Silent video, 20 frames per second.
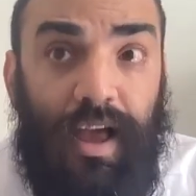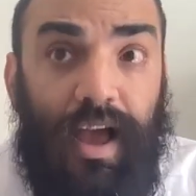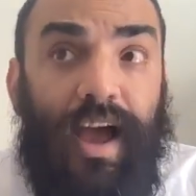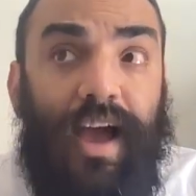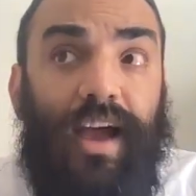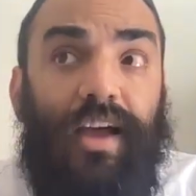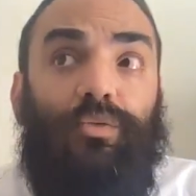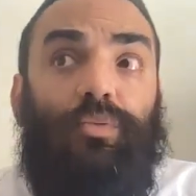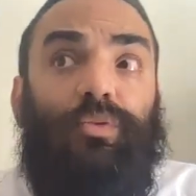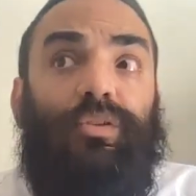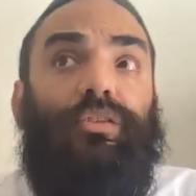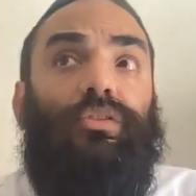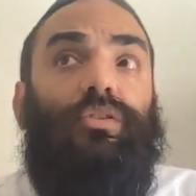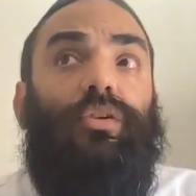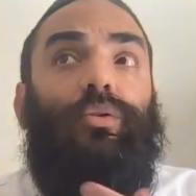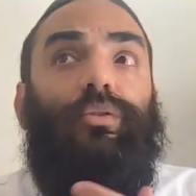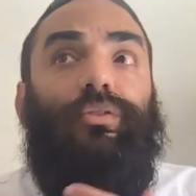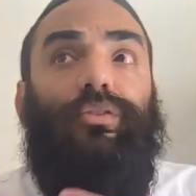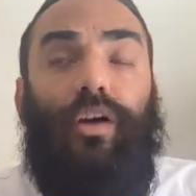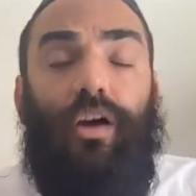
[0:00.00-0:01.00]
And what the
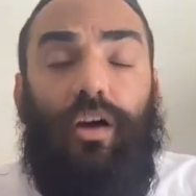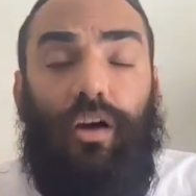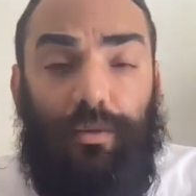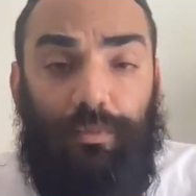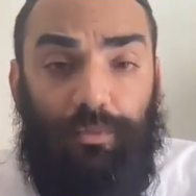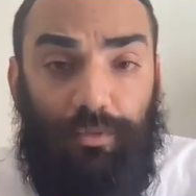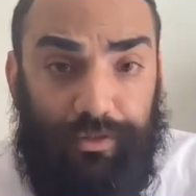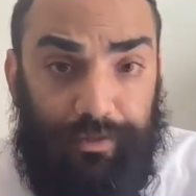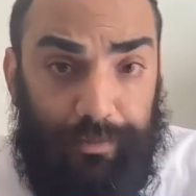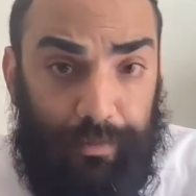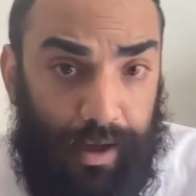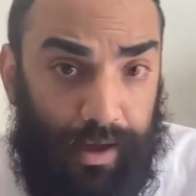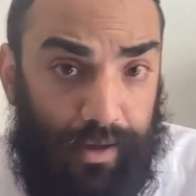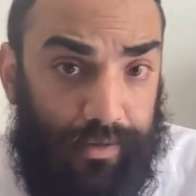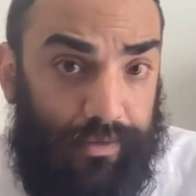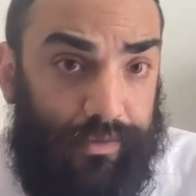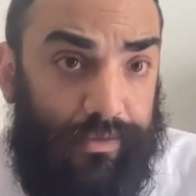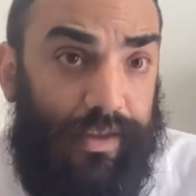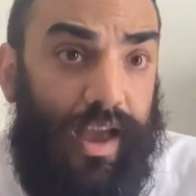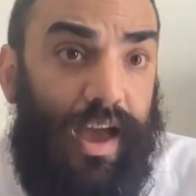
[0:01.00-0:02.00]
Torah's Chacham
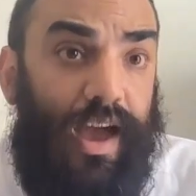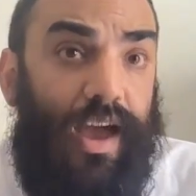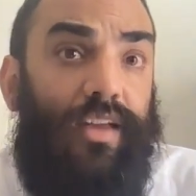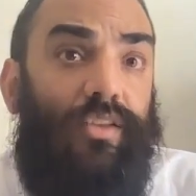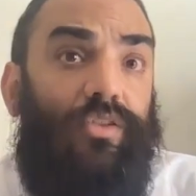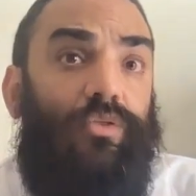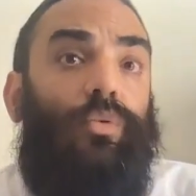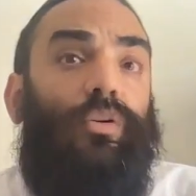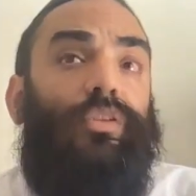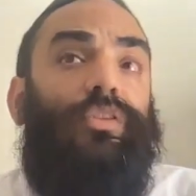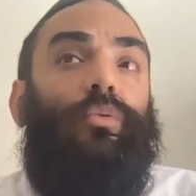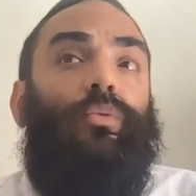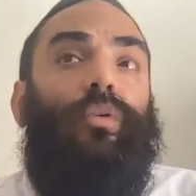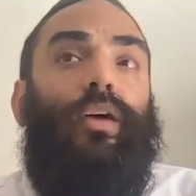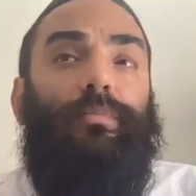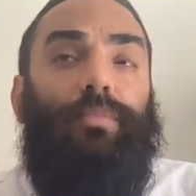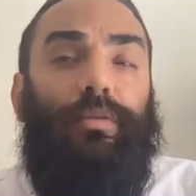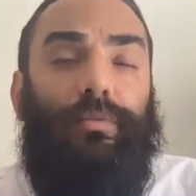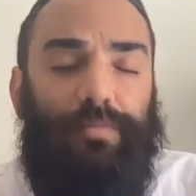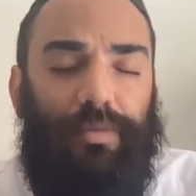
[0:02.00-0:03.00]
responds, and what the
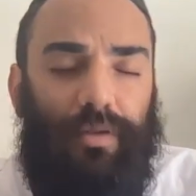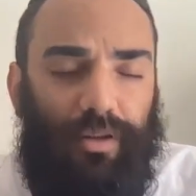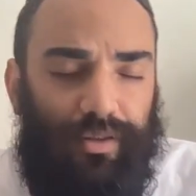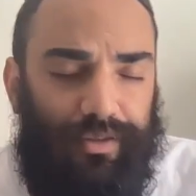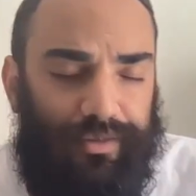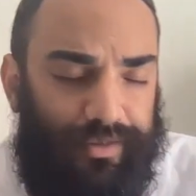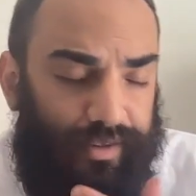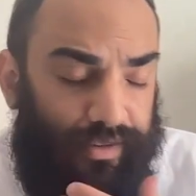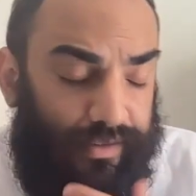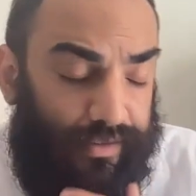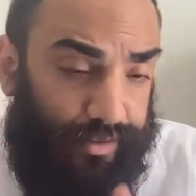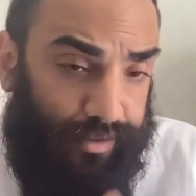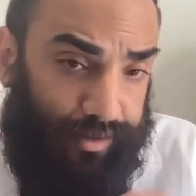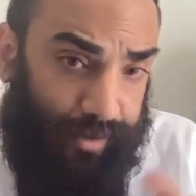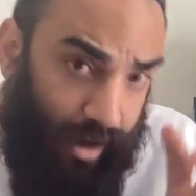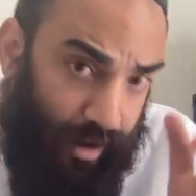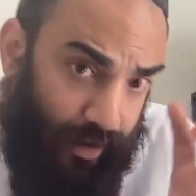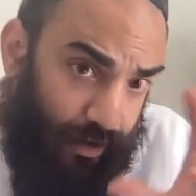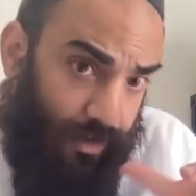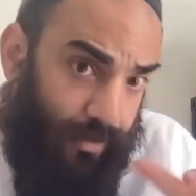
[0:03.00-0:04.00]
Rebbe builds his
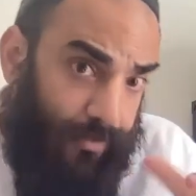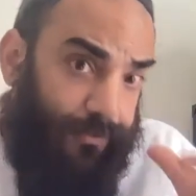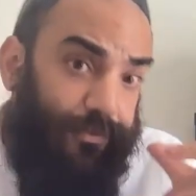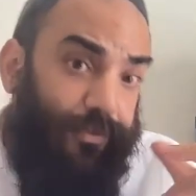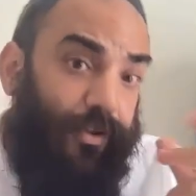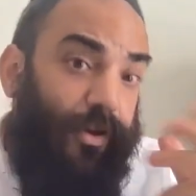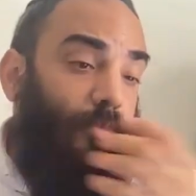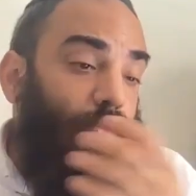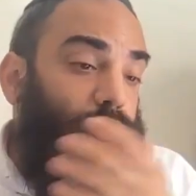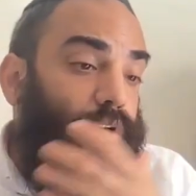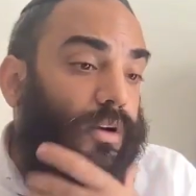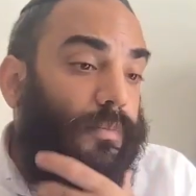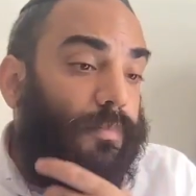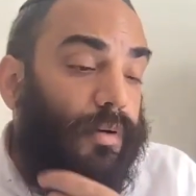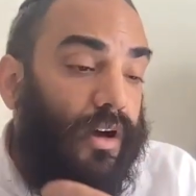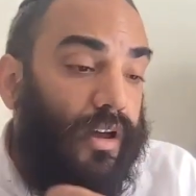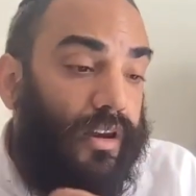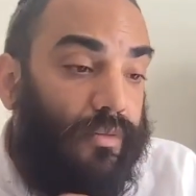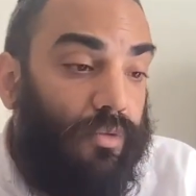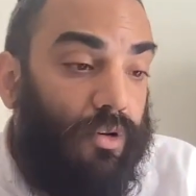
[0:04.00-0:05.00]
entire framework
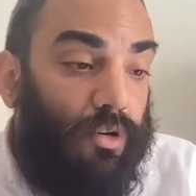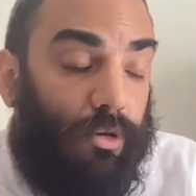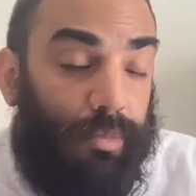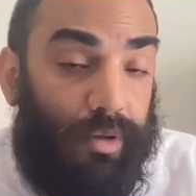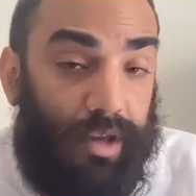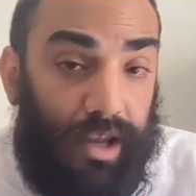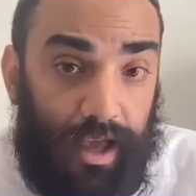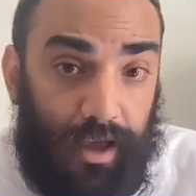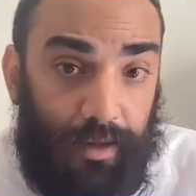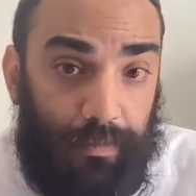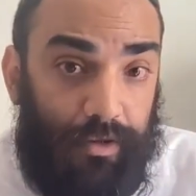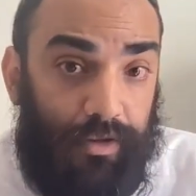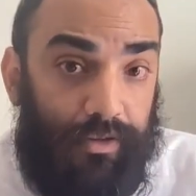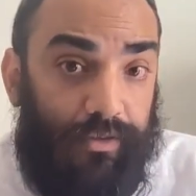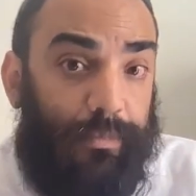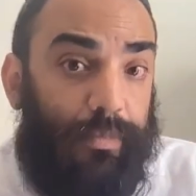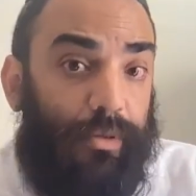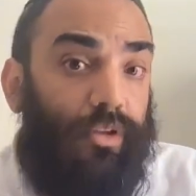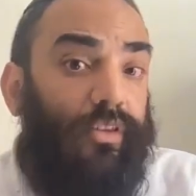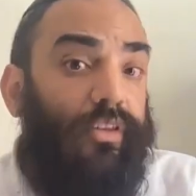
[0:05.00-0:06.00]
upon, and what Rabbi Nachman
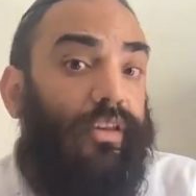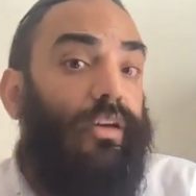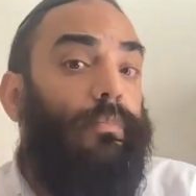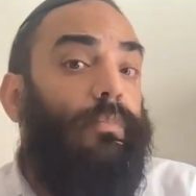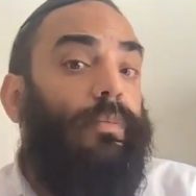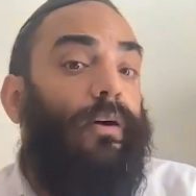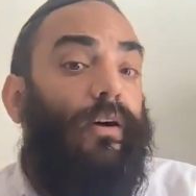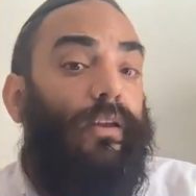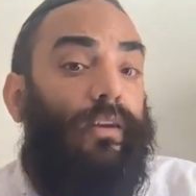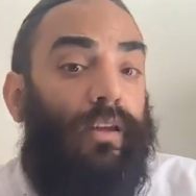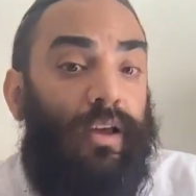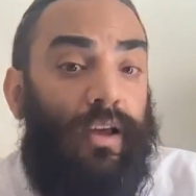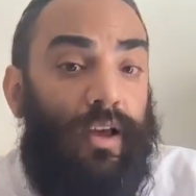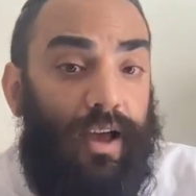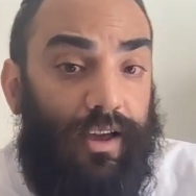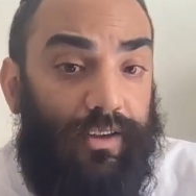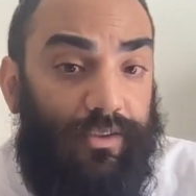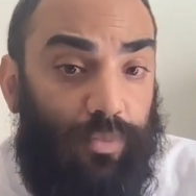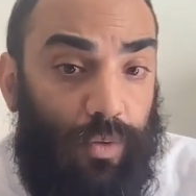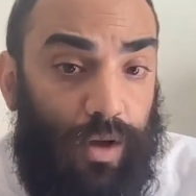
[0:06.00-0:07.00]
is building upon
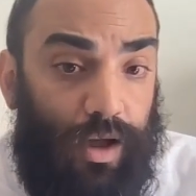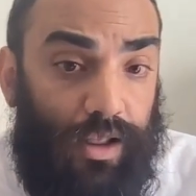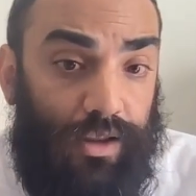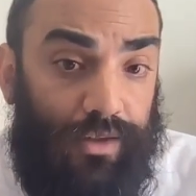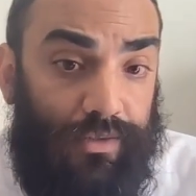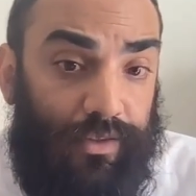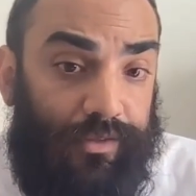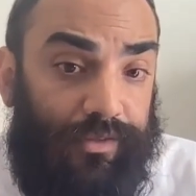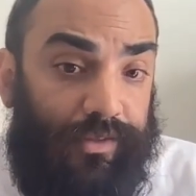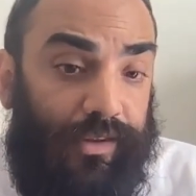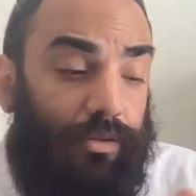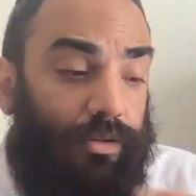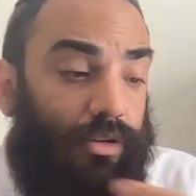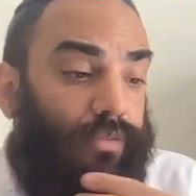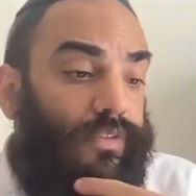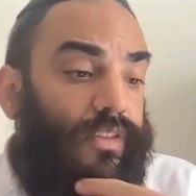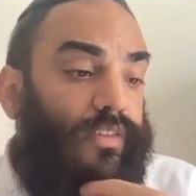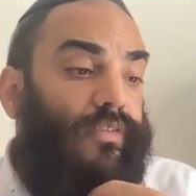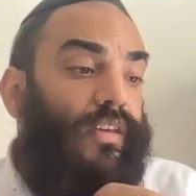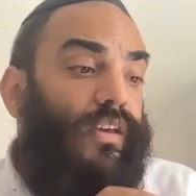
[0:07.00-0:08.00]
as well in the secret
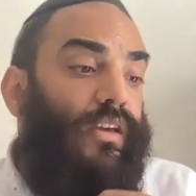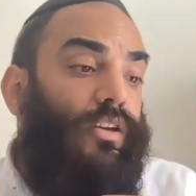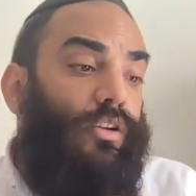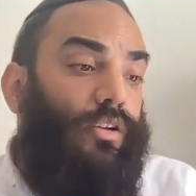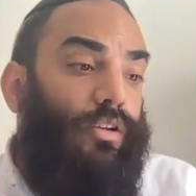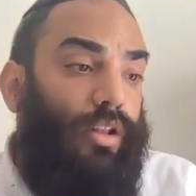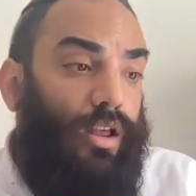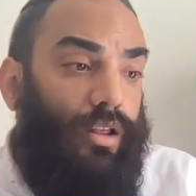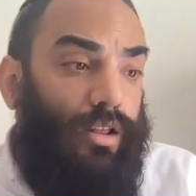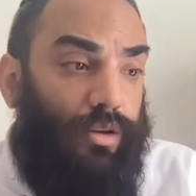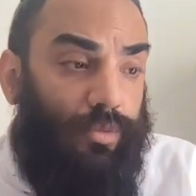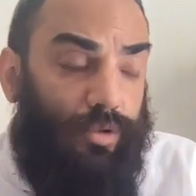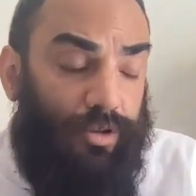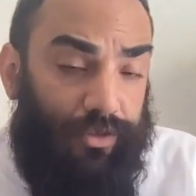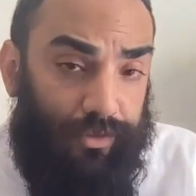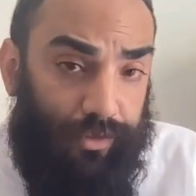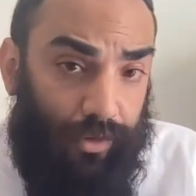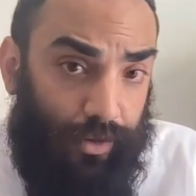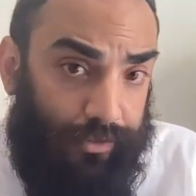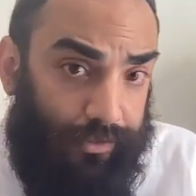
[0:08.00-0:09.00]
of the Tikkun Klali, which
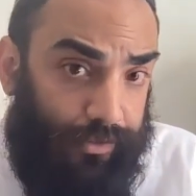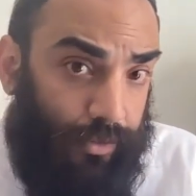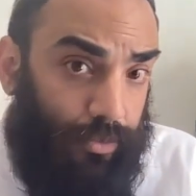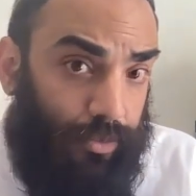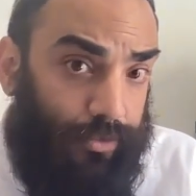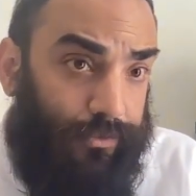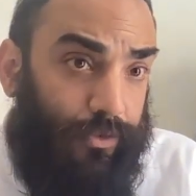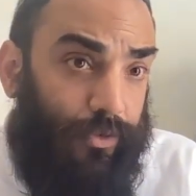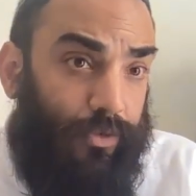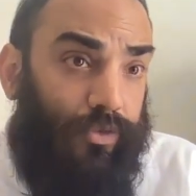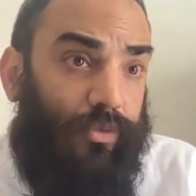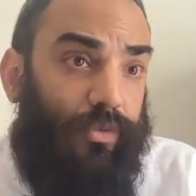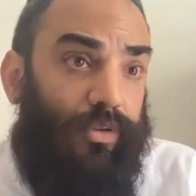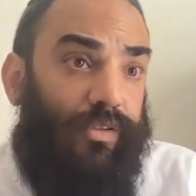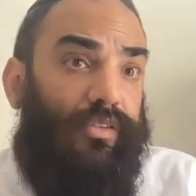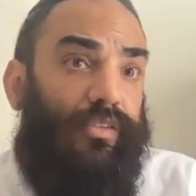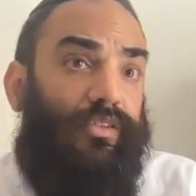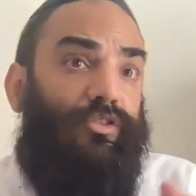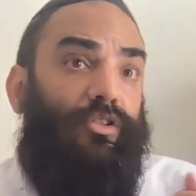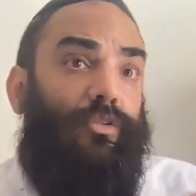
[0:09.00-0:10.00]
is also referred to
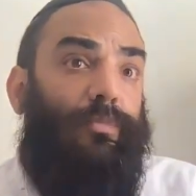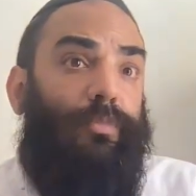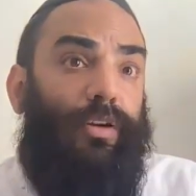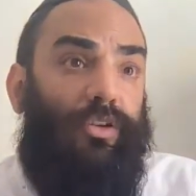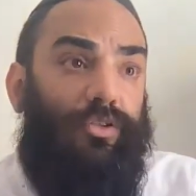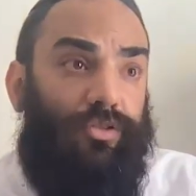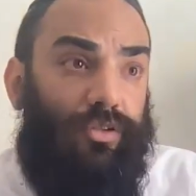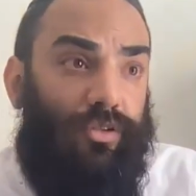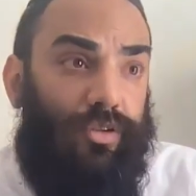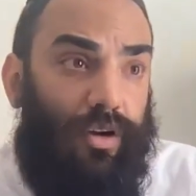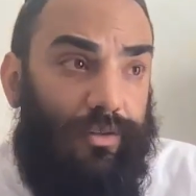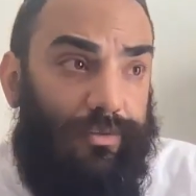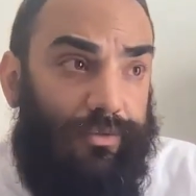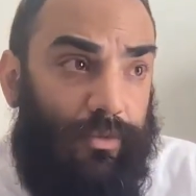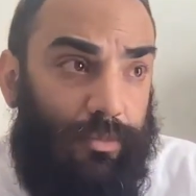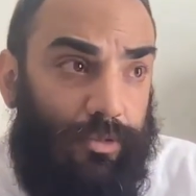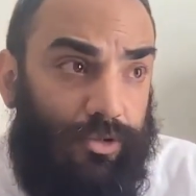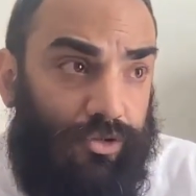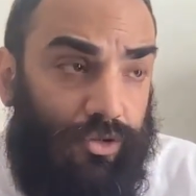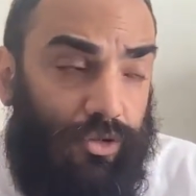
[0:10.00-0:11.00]
as the Shir Pashut
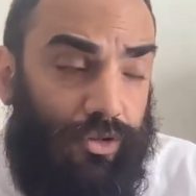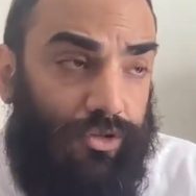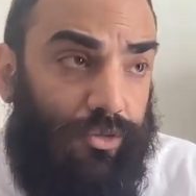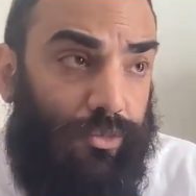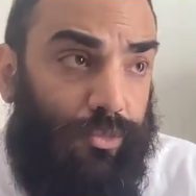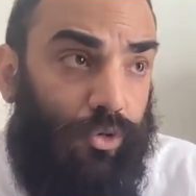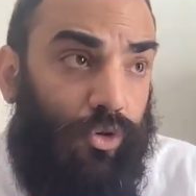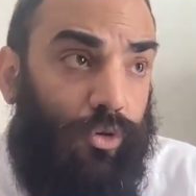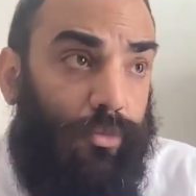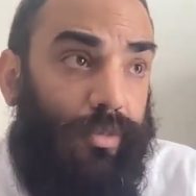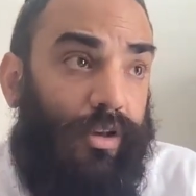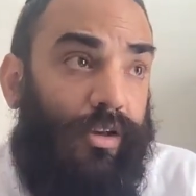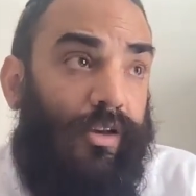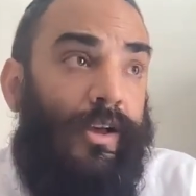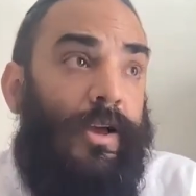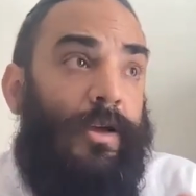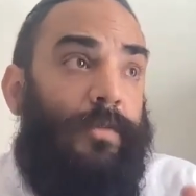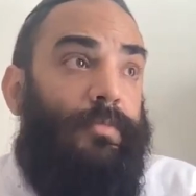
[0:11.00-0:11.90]
Kafel Mashulish Meruba,